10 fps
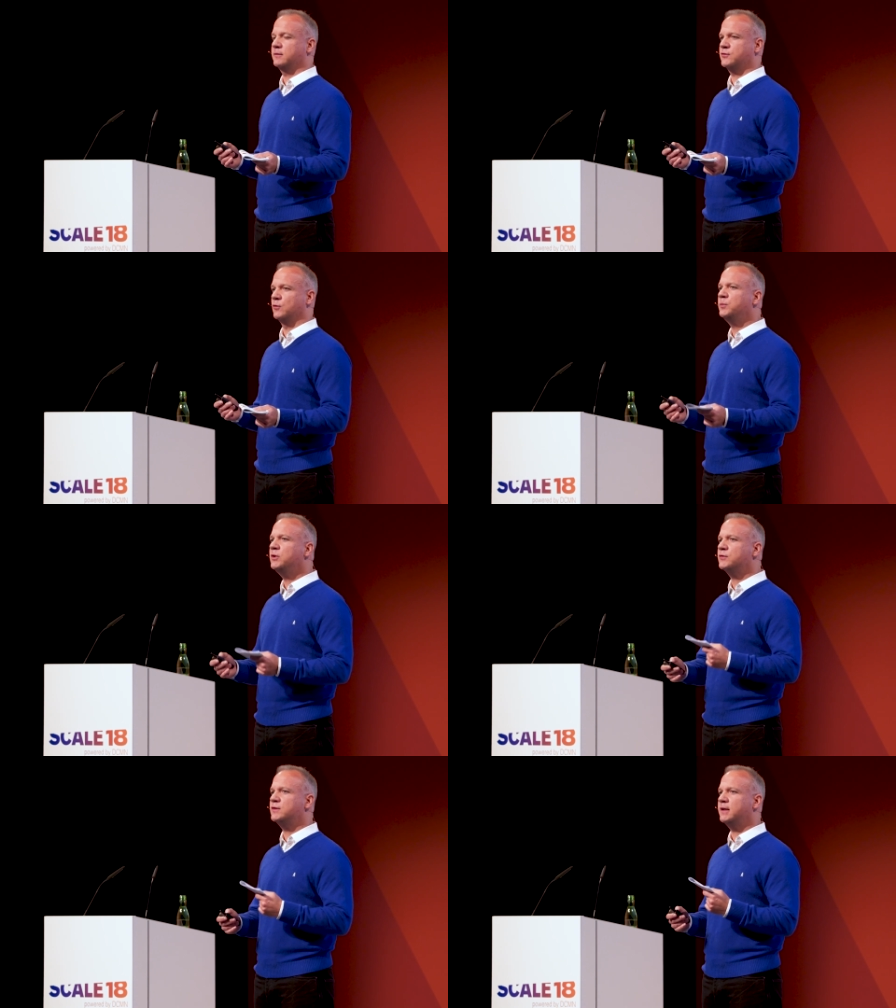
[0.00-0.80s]
So
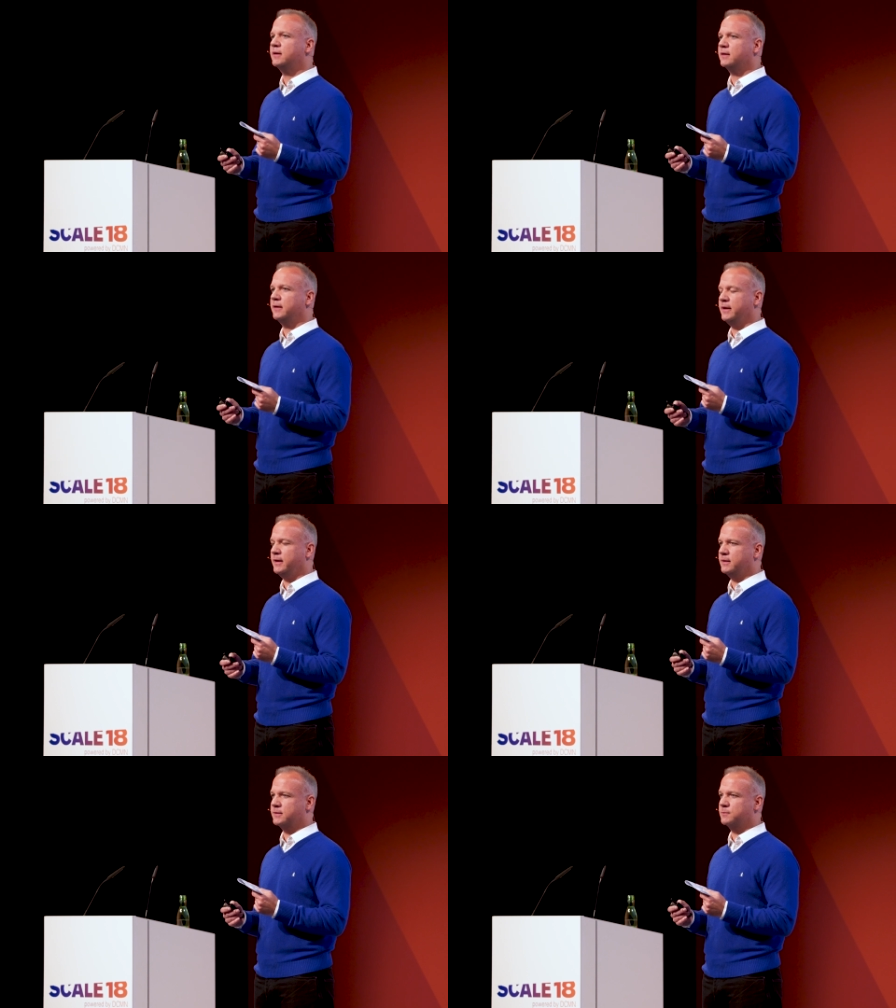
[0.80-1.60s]
music
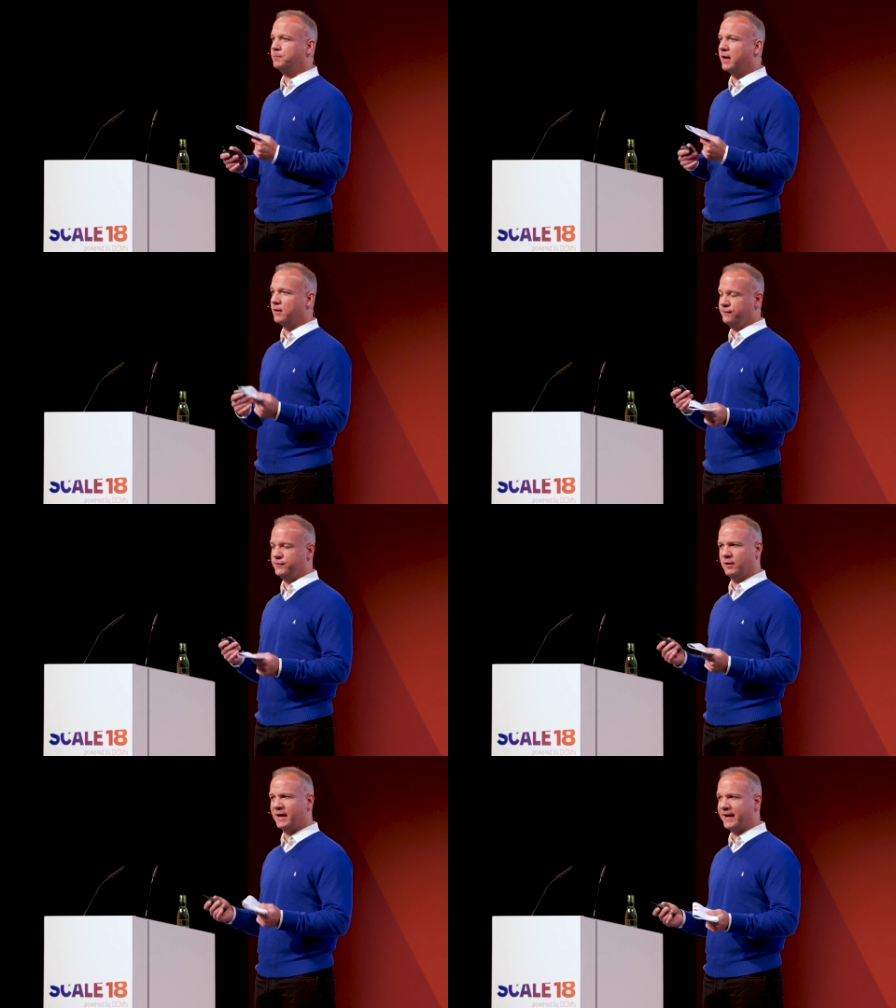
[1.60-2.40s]
is part
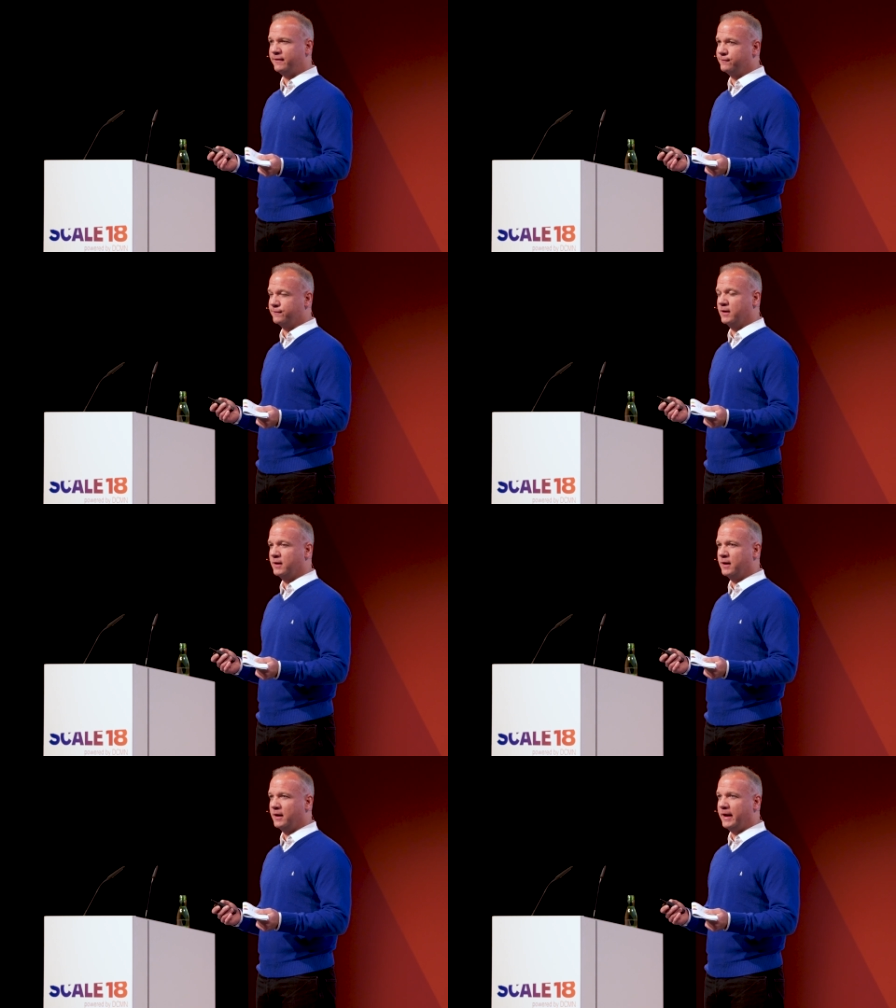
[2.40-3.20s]
of your life,
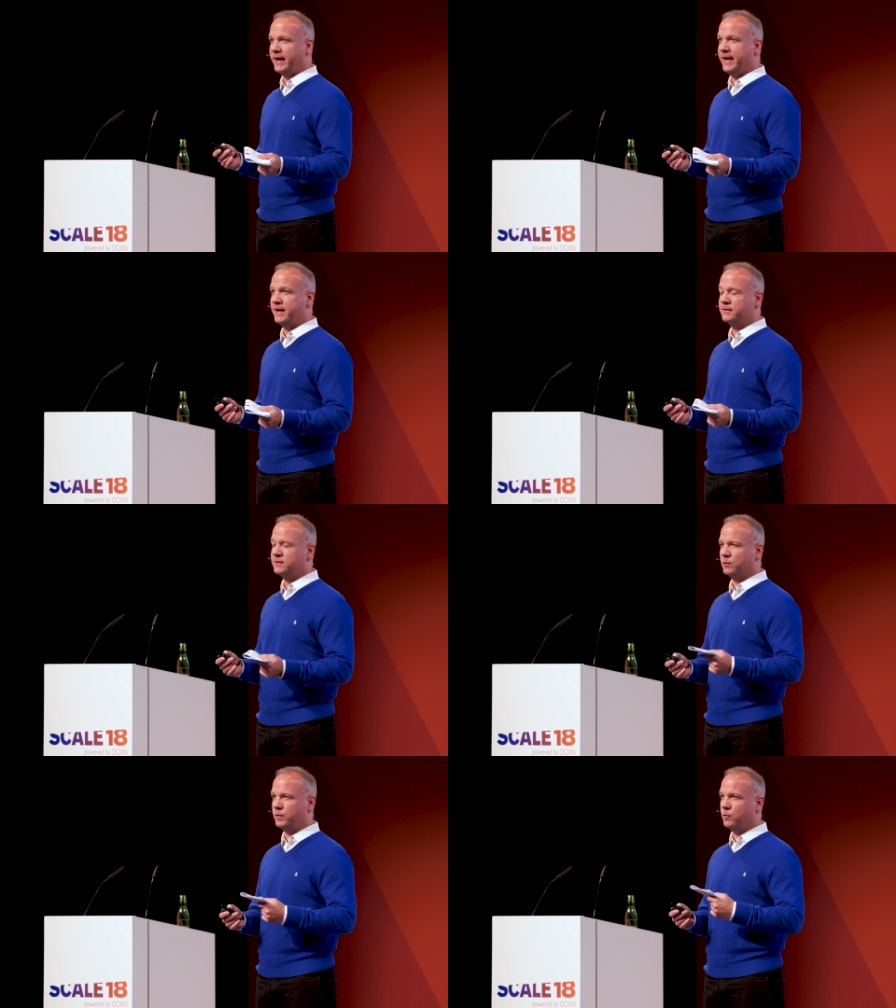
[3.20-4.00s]

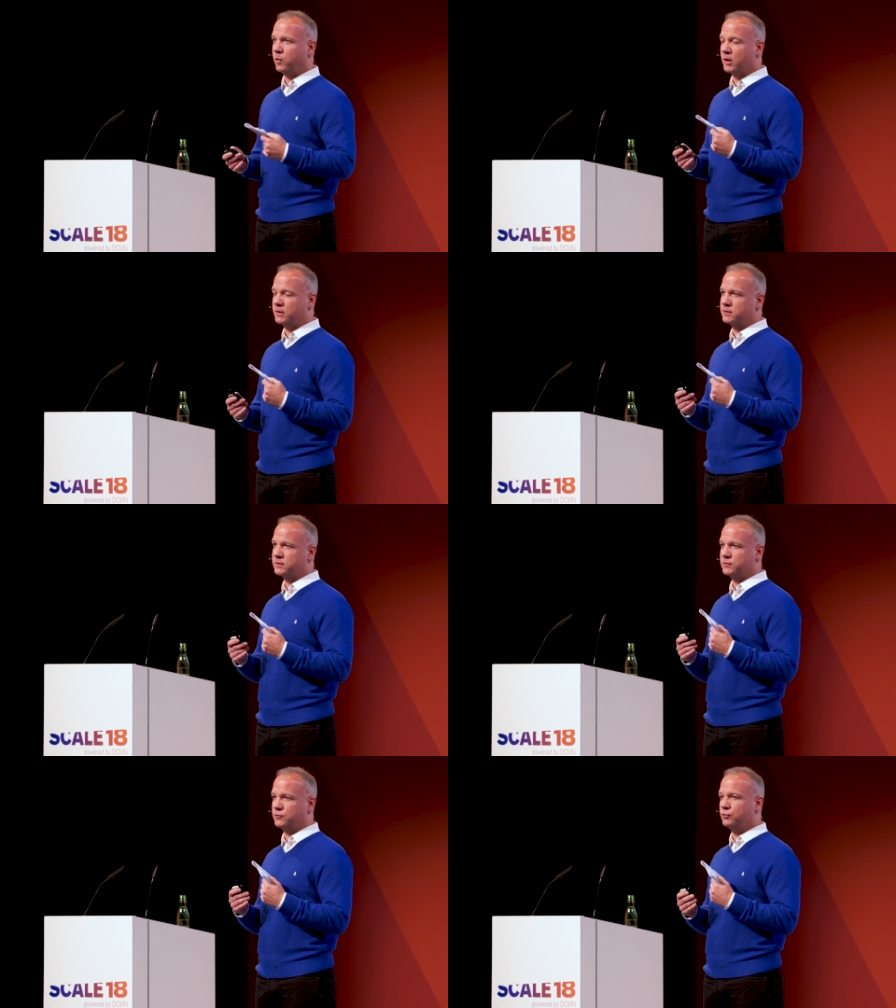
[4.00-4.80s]
and we
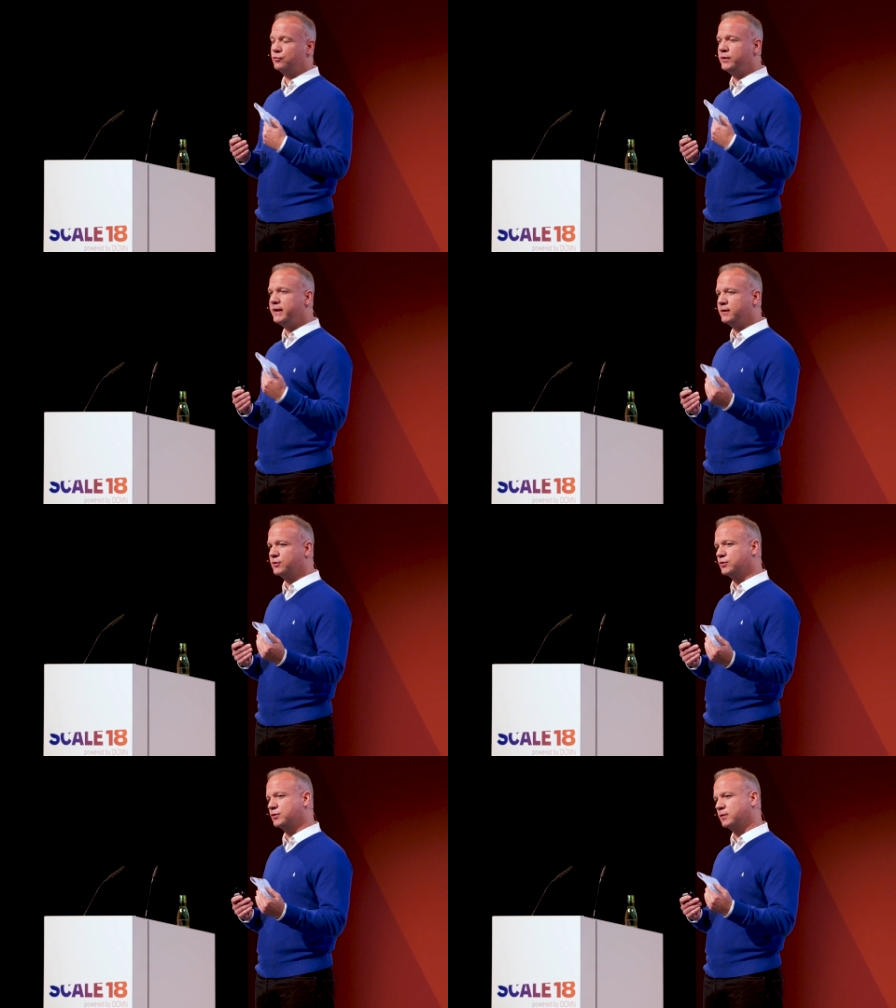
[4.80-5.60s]
want to
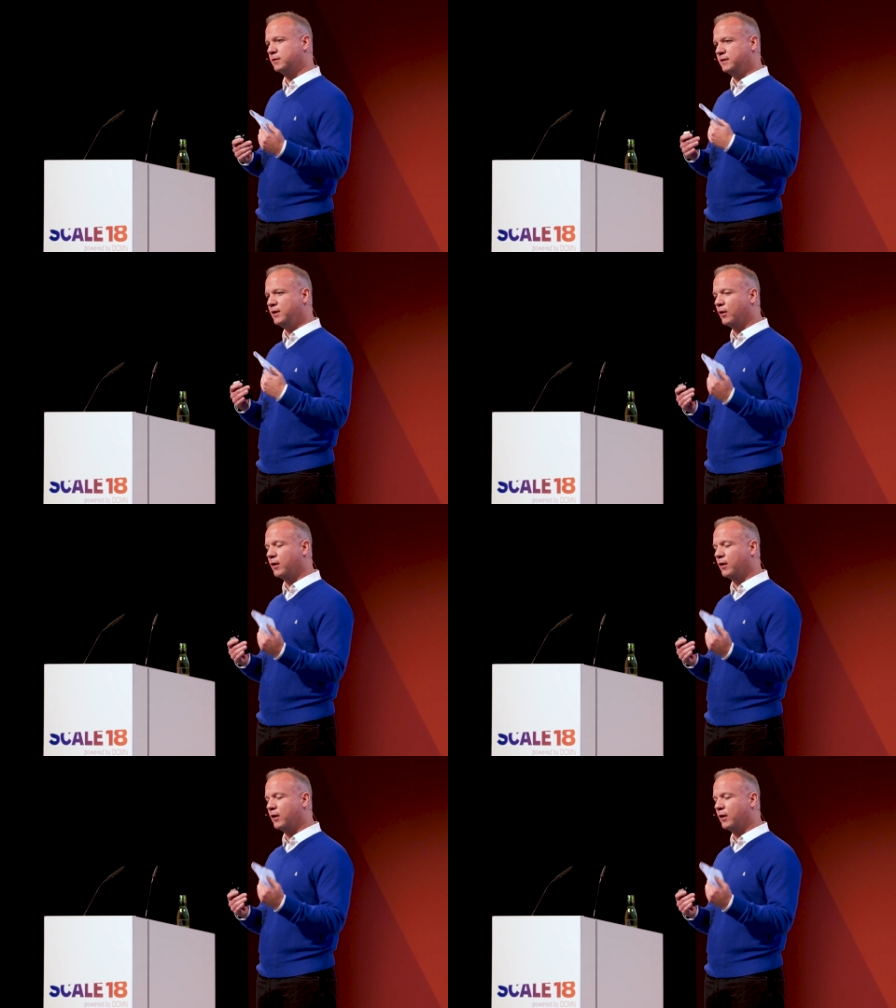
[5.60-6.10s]
reach the